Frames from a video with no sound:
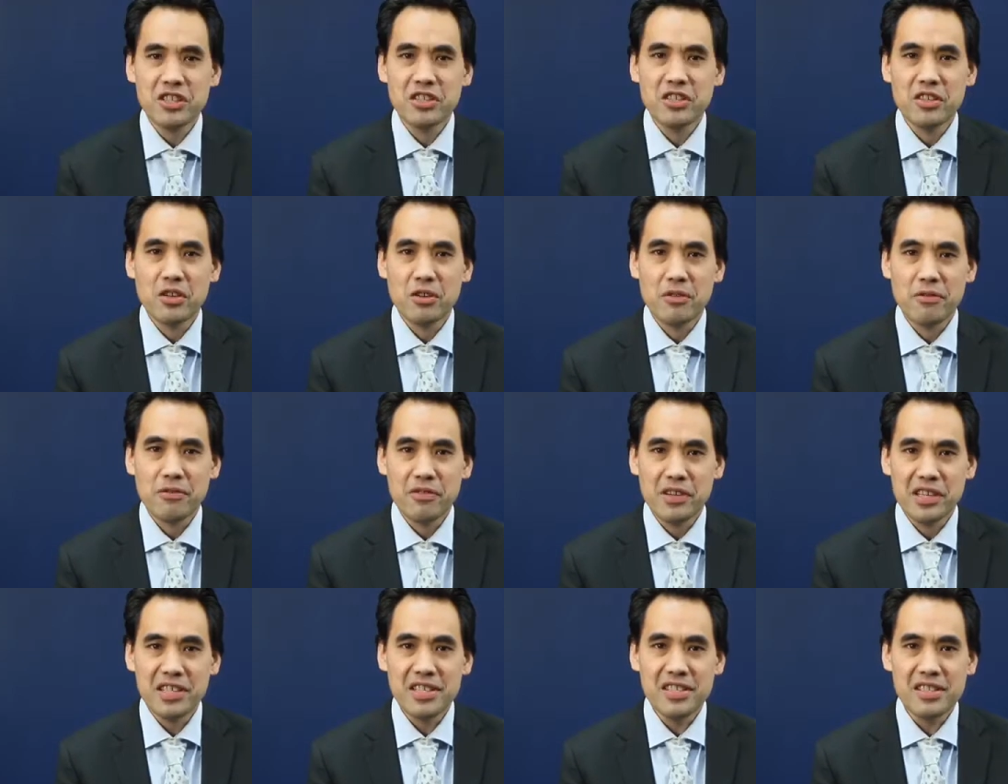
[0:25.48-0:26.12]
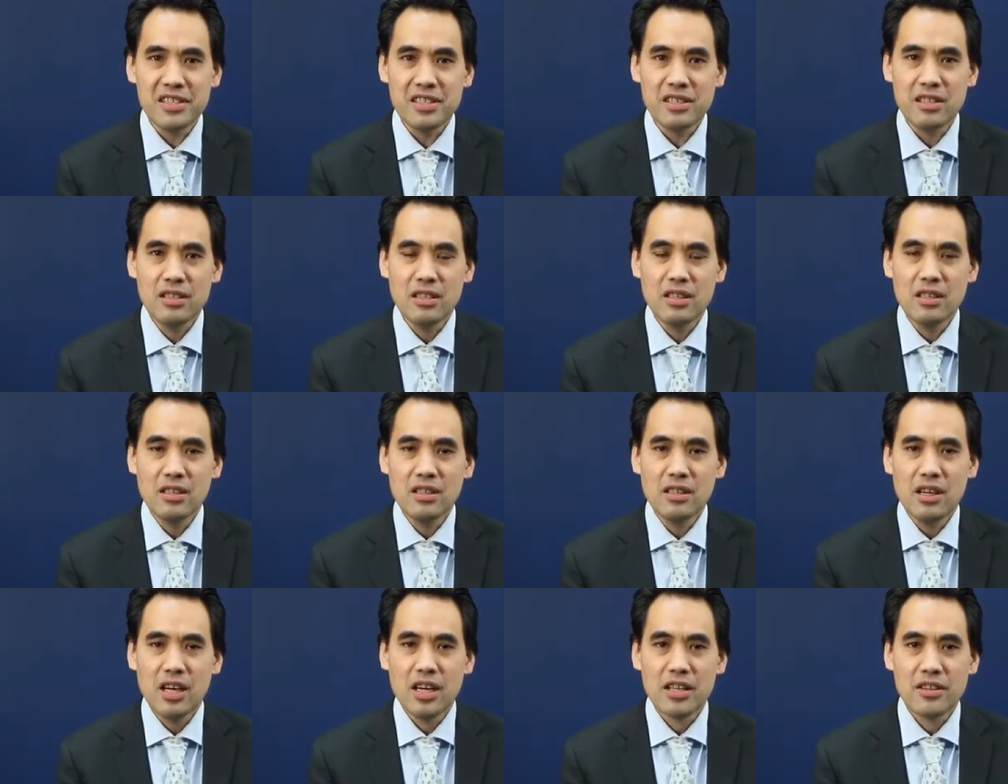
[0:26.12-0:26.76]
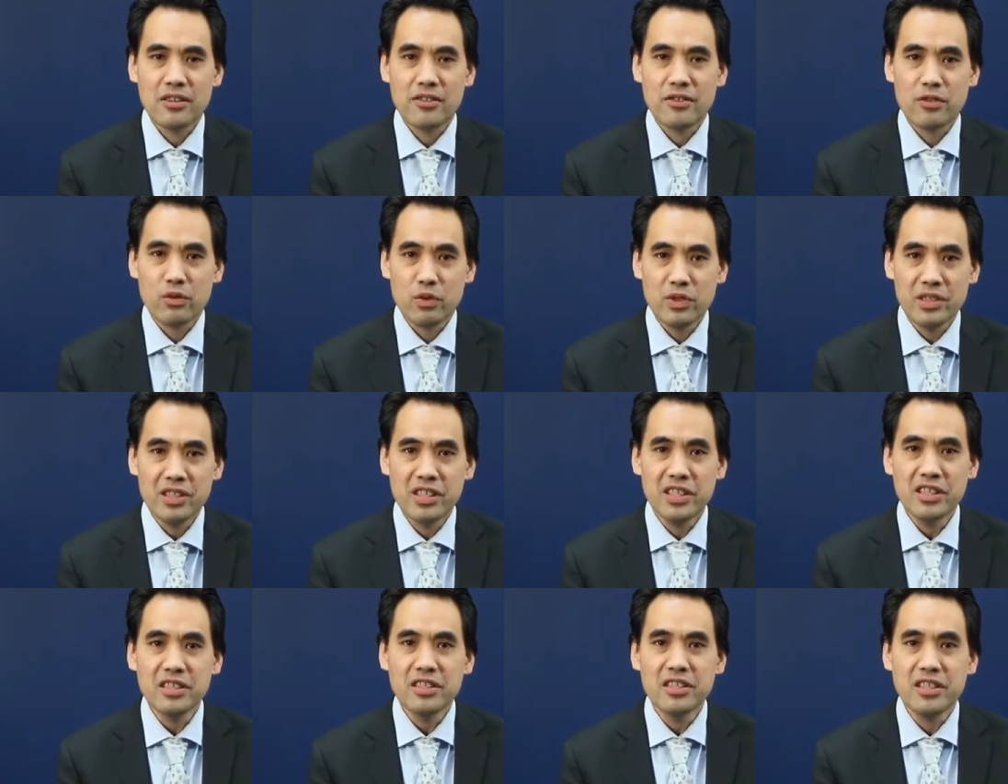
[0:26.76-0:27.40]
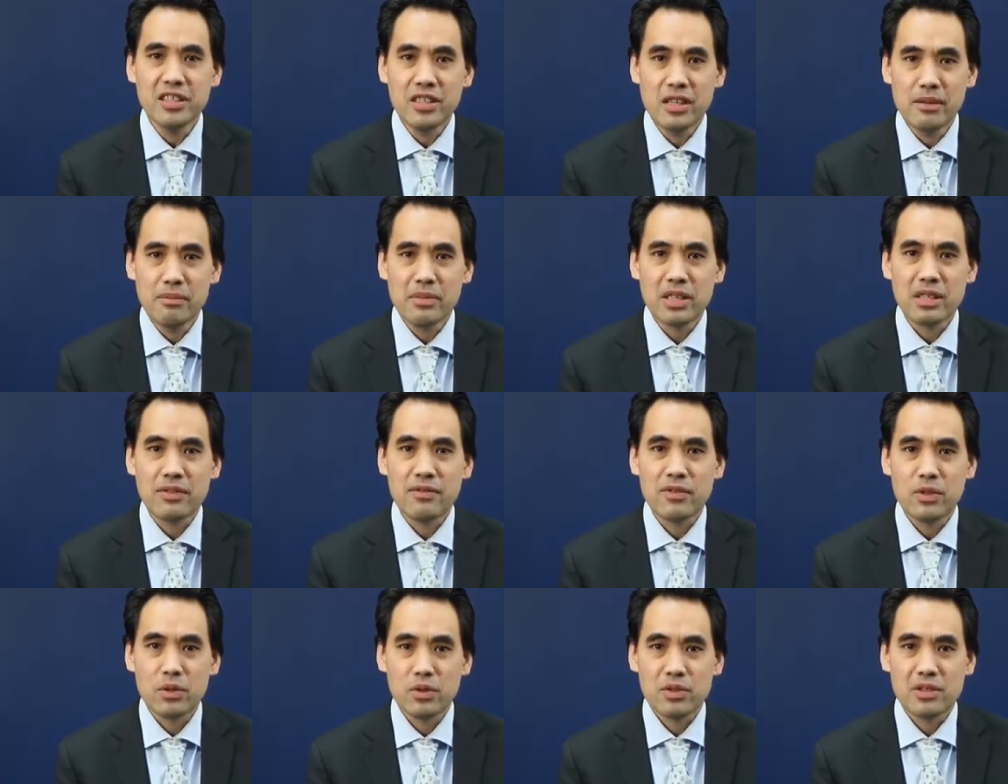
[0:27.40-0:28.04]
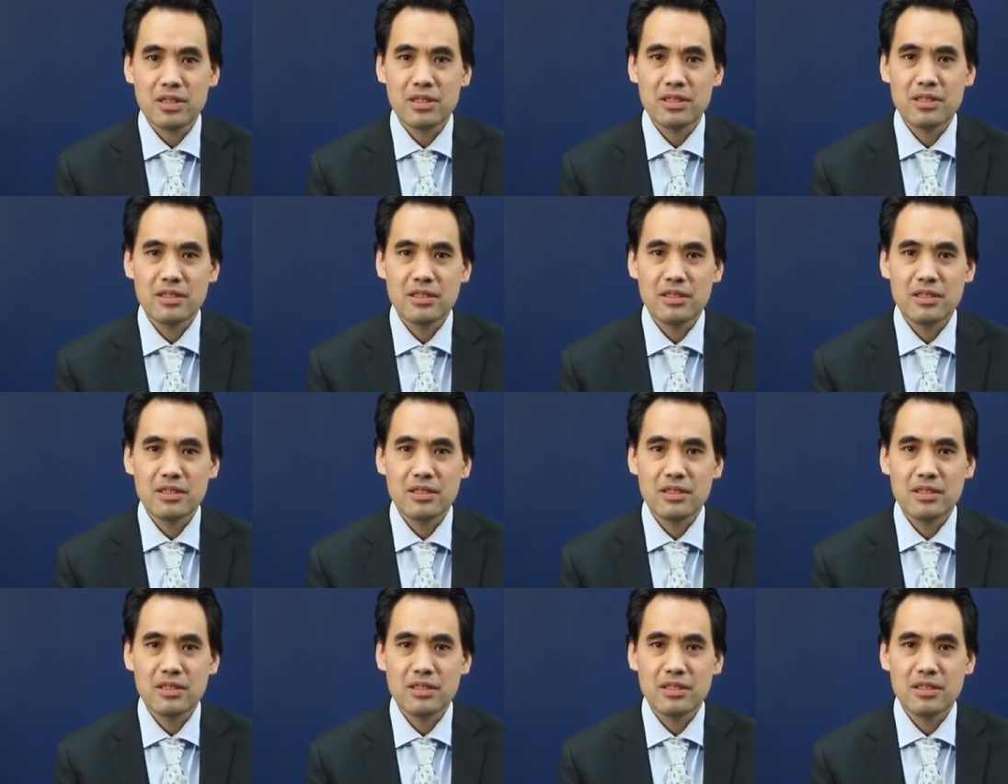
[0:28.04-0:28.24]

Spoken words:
interface and 3D dynamic views.